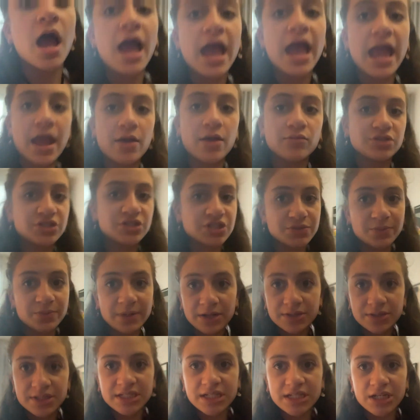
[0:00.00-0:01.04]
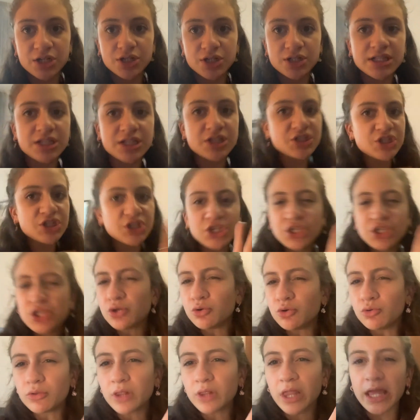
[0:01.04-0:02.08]
and we just went out to dinner to this
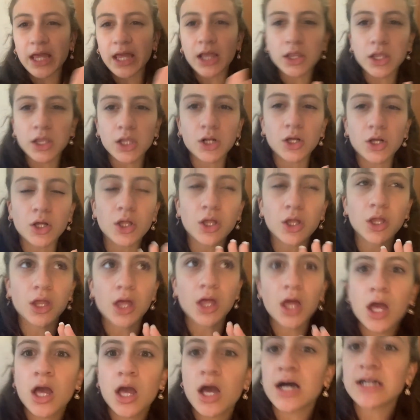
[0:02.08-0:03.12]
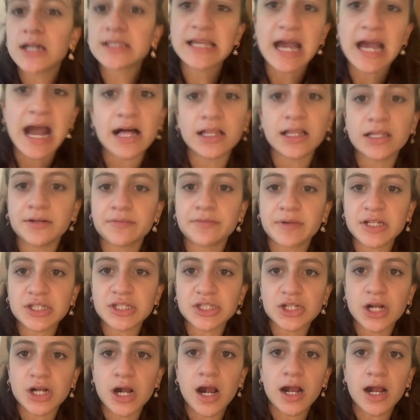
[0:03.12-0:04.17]
cute like little Italian
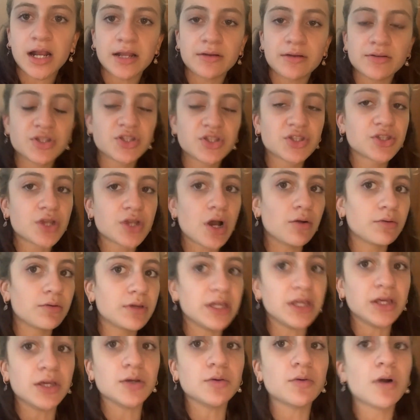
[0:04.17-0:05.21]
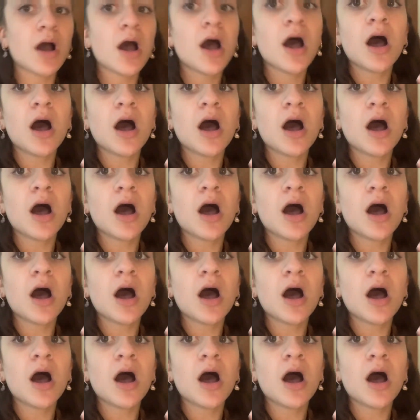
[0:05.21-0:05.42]
restaurant. It was so cute.